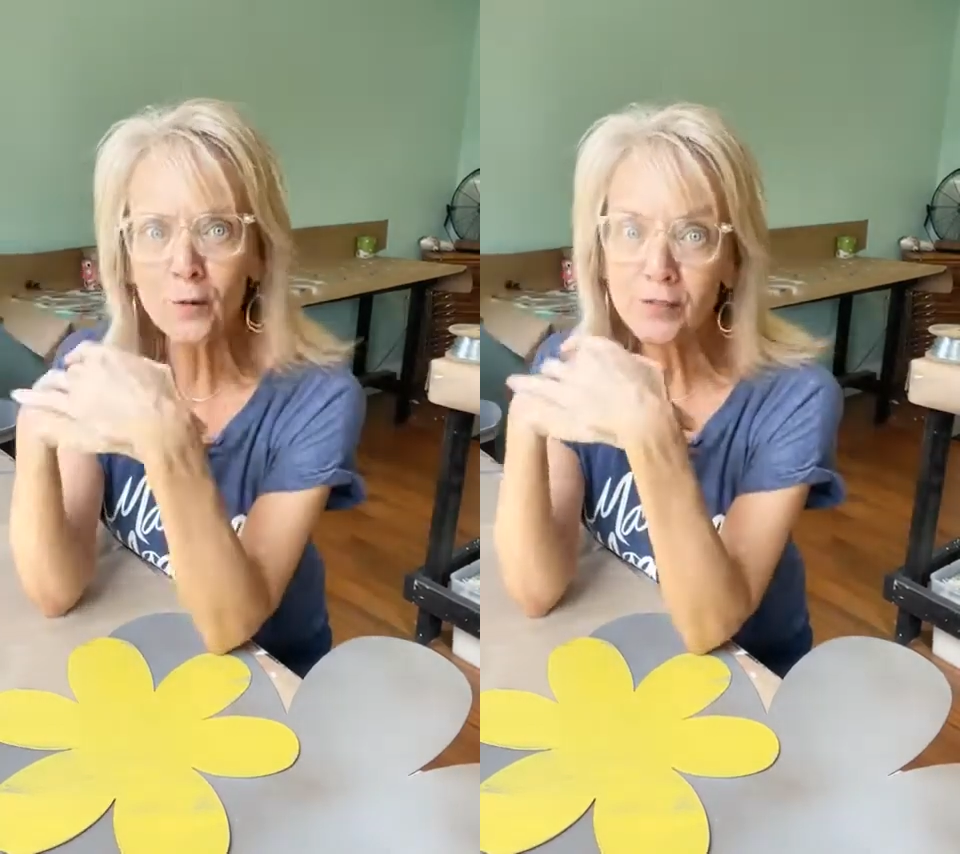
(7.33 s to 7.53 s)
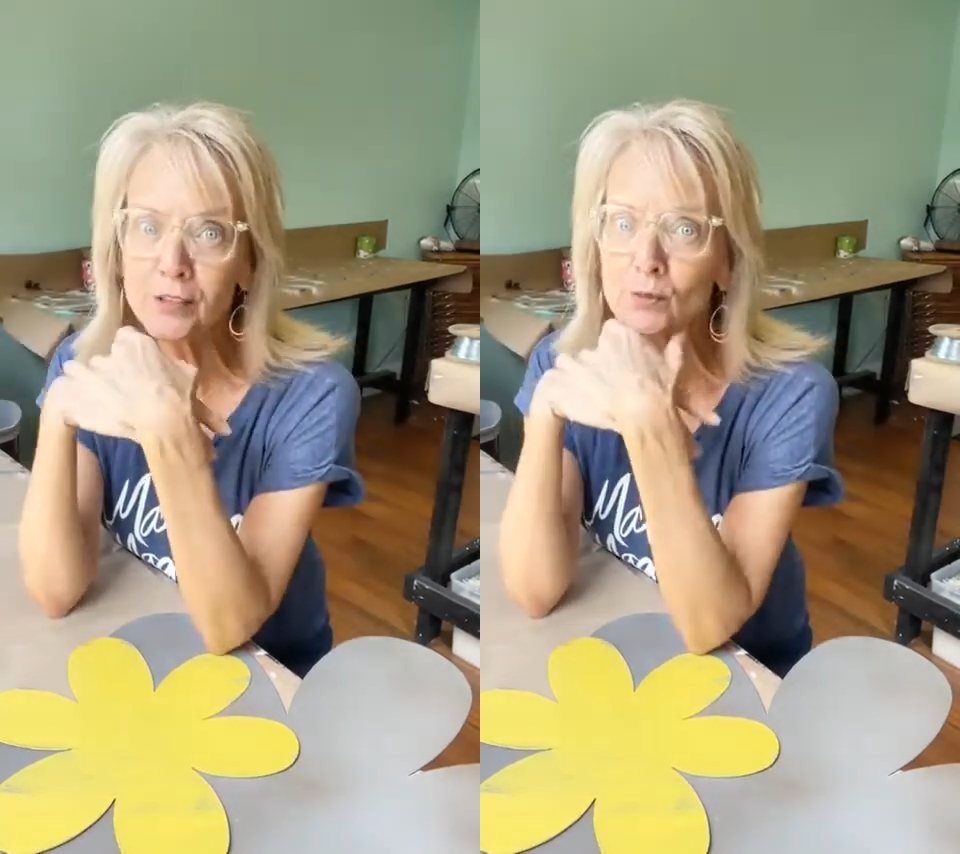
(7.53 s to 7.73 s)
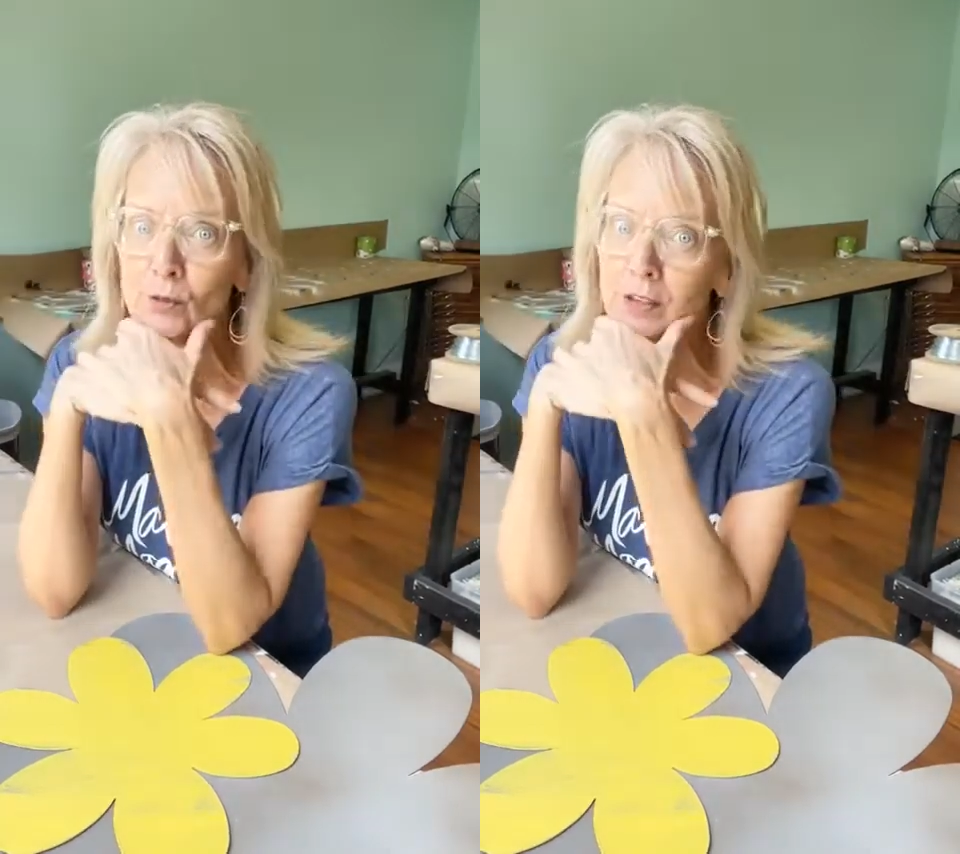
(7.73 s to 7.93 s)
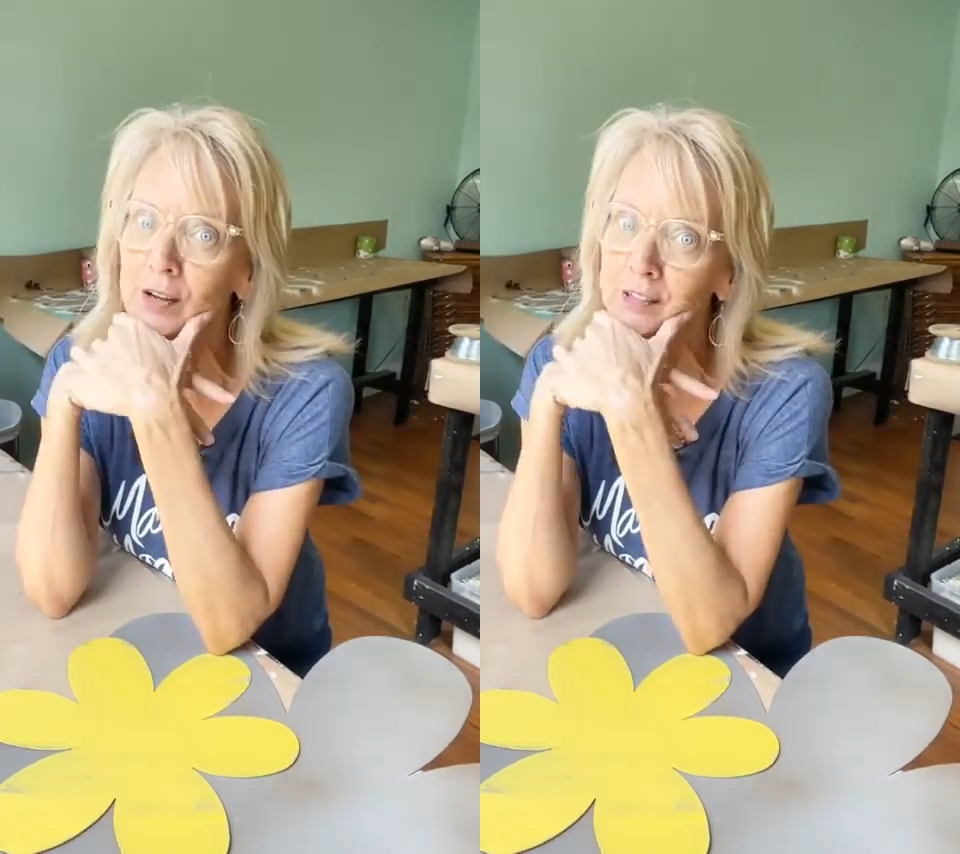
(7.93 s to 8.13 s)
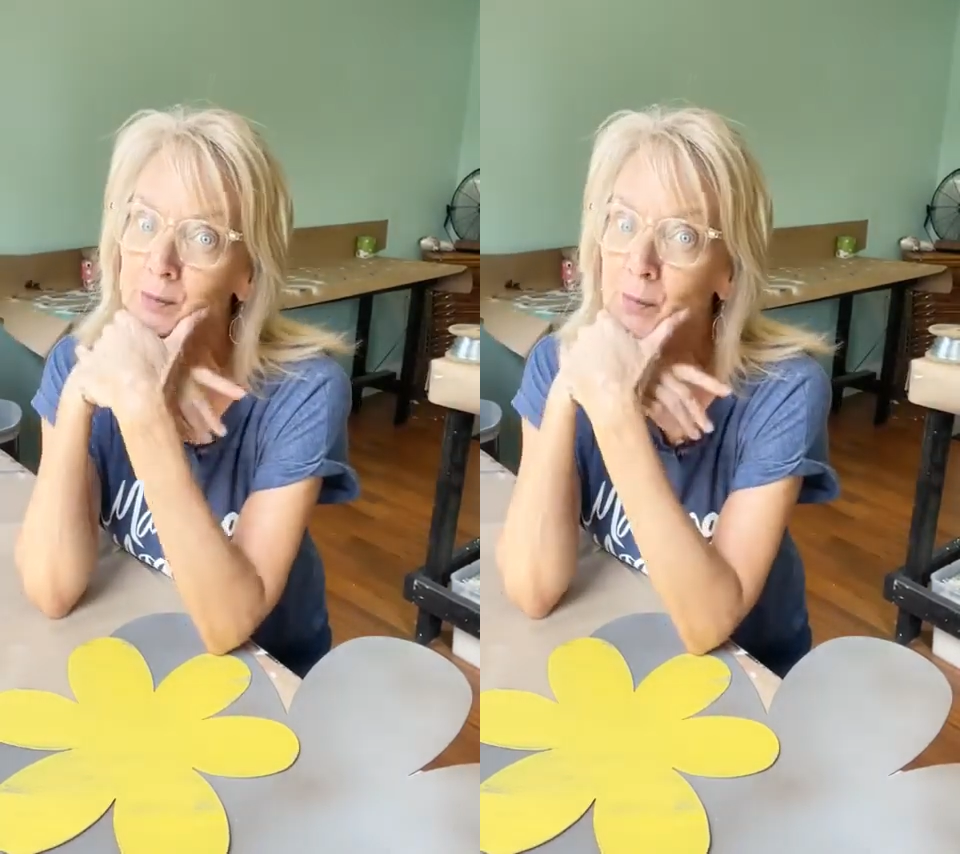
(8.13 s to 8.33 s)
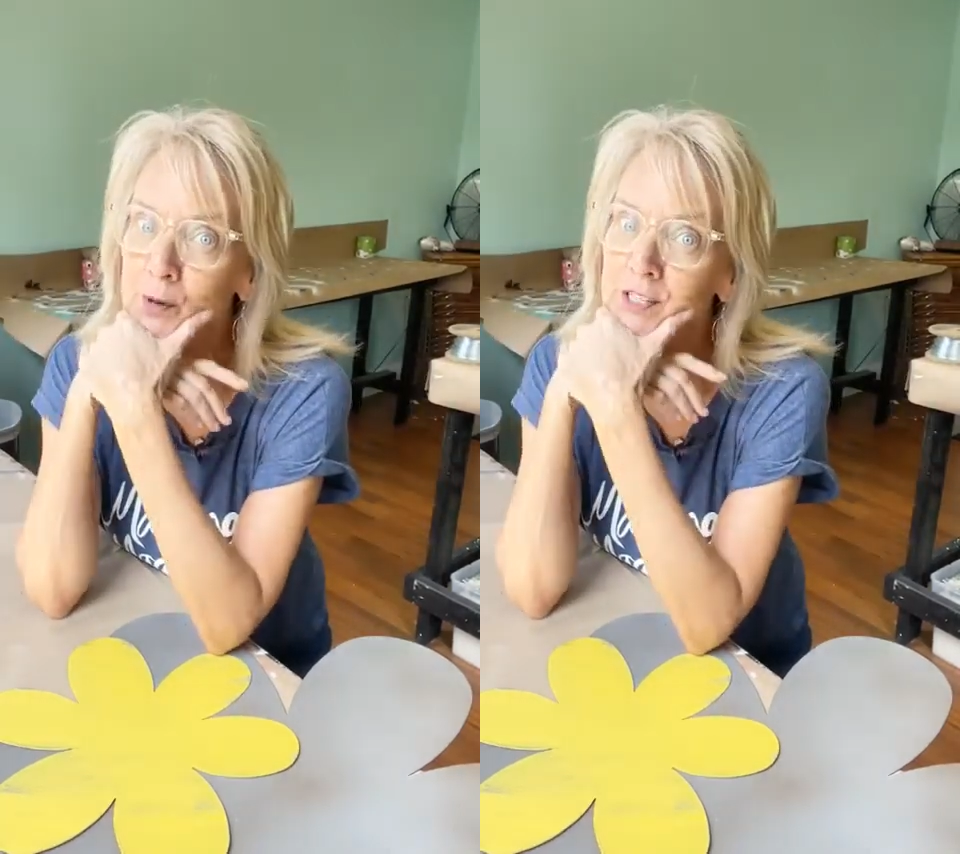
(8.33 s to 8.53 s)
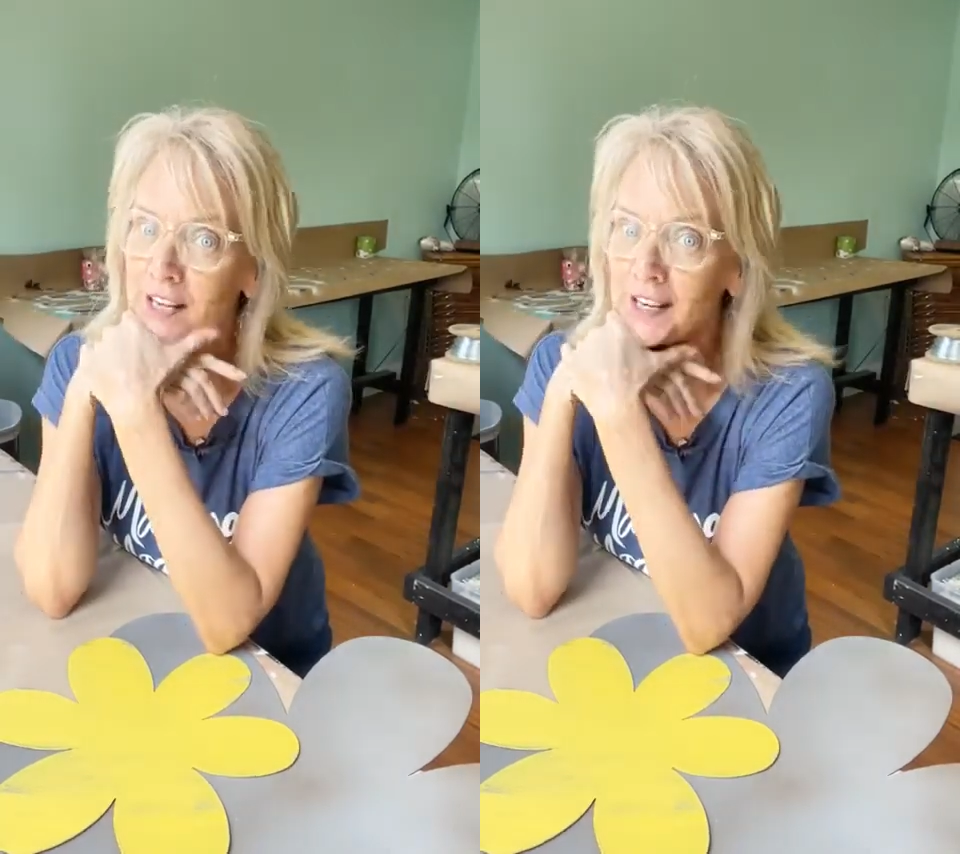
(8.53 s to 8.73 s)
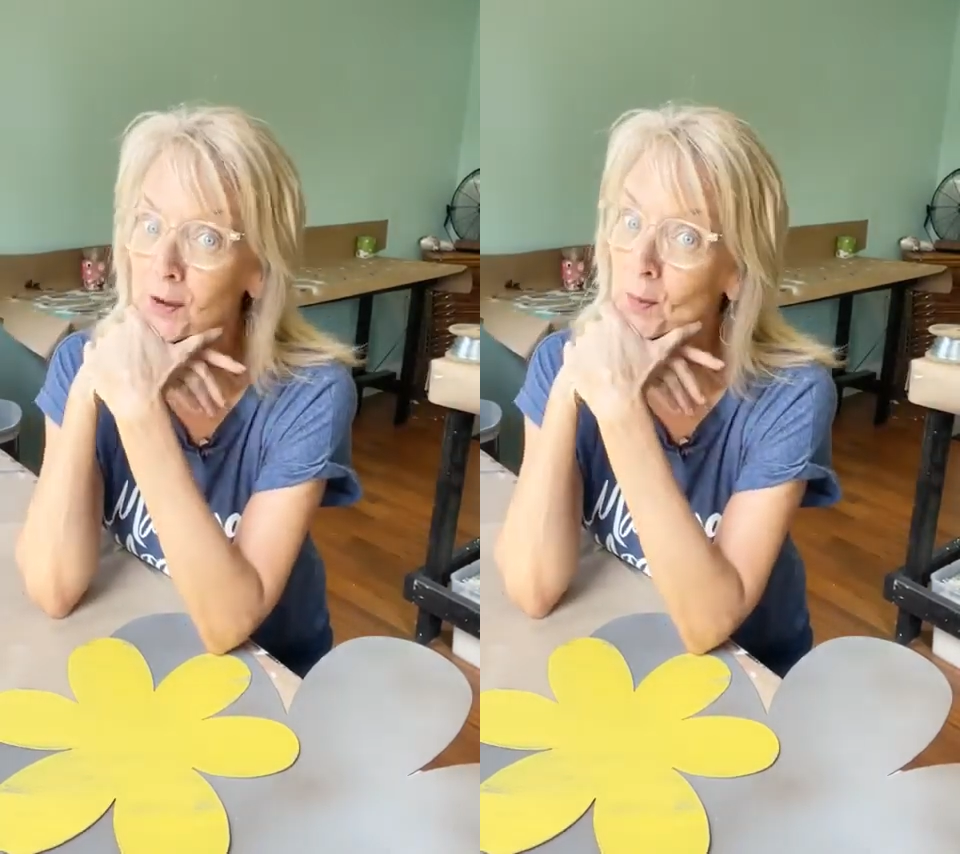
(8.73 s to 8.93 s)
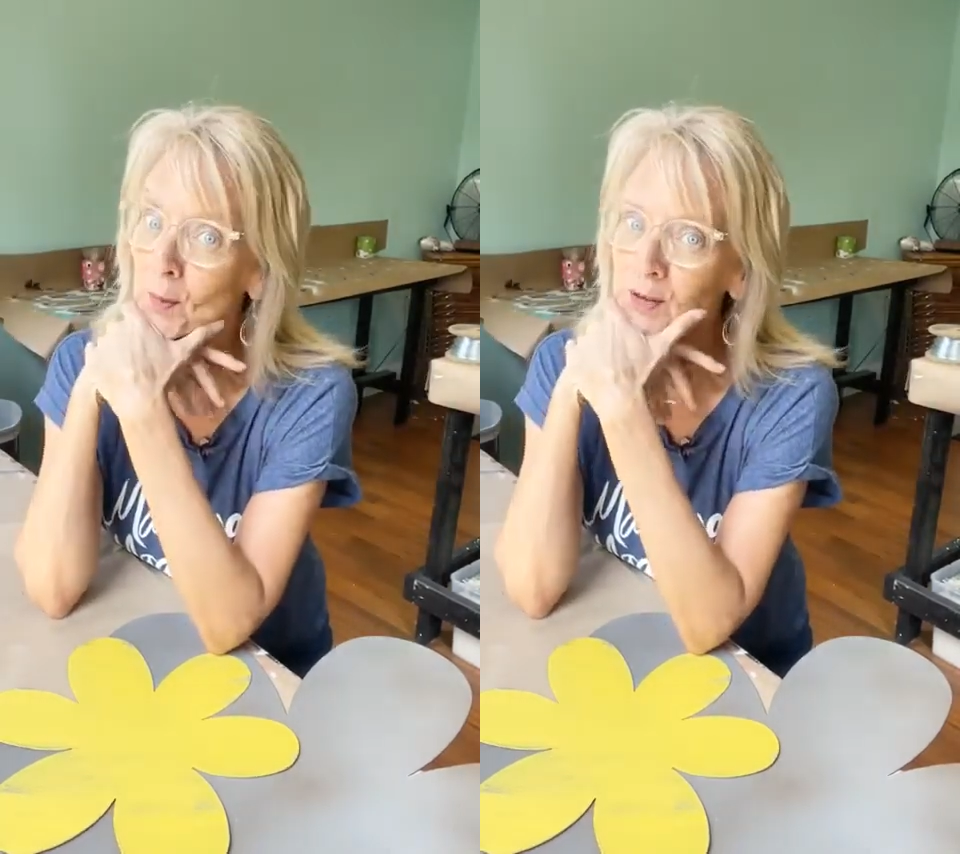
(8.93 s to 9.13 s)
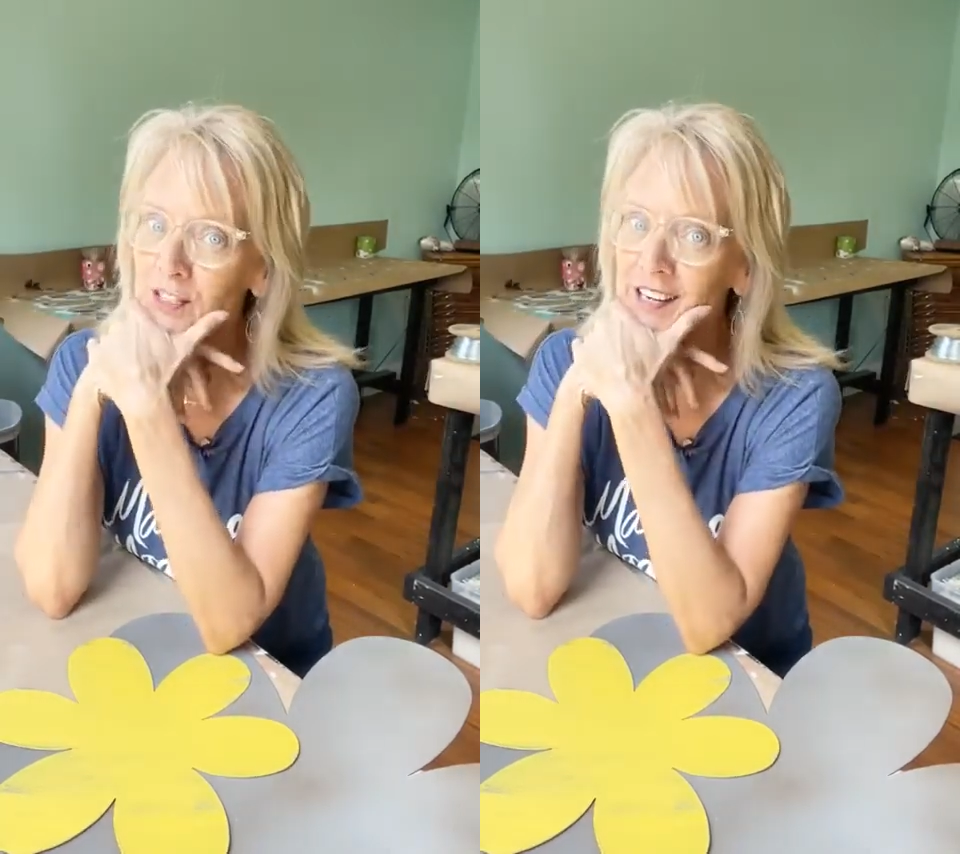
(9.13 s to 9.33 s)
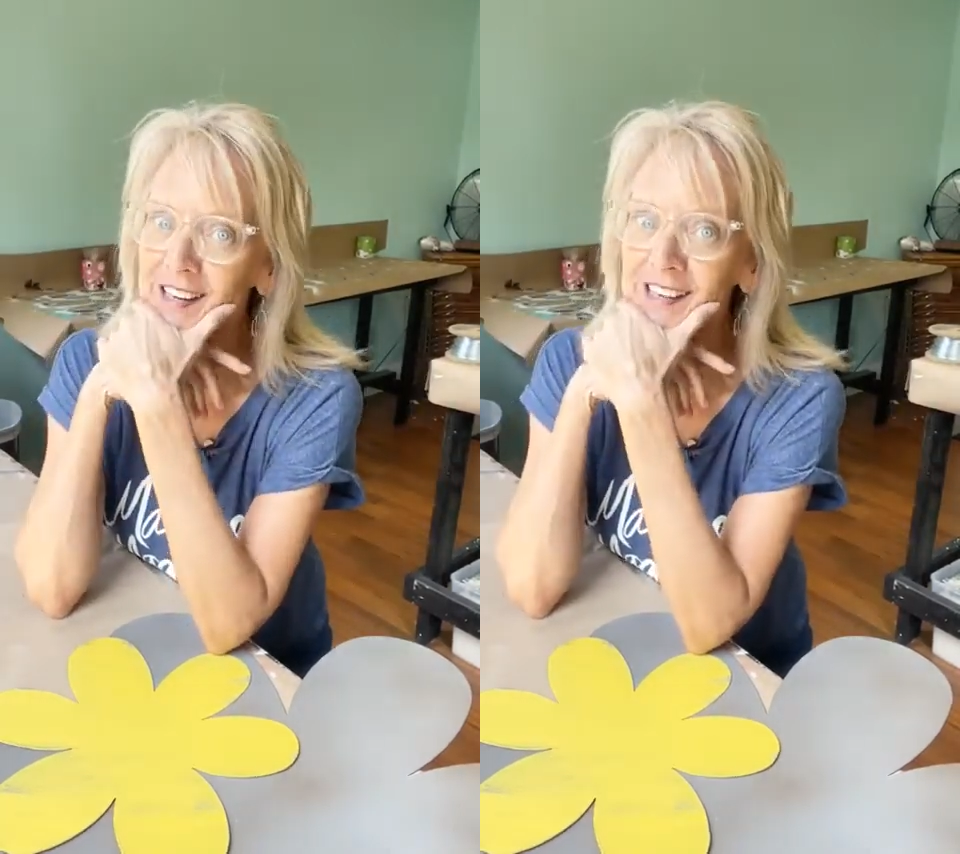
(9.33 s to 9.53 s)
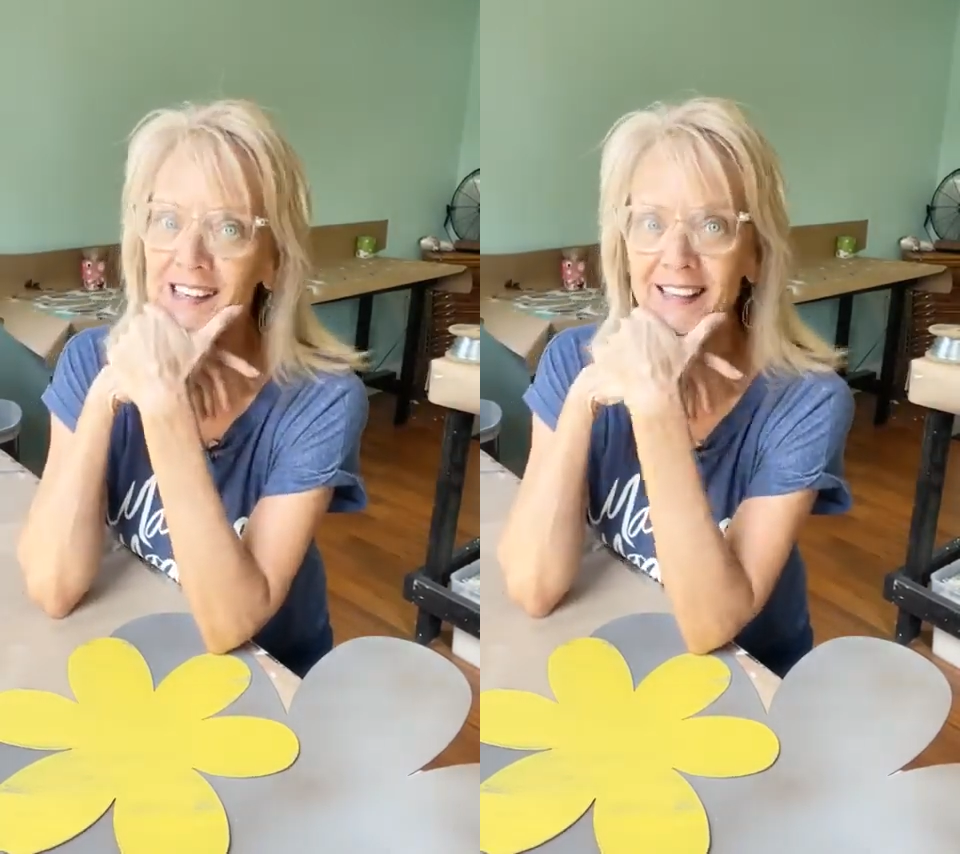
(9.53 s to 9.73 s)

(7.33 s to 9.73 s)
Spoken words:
and we have this really awesome porch sign called Porch Candy.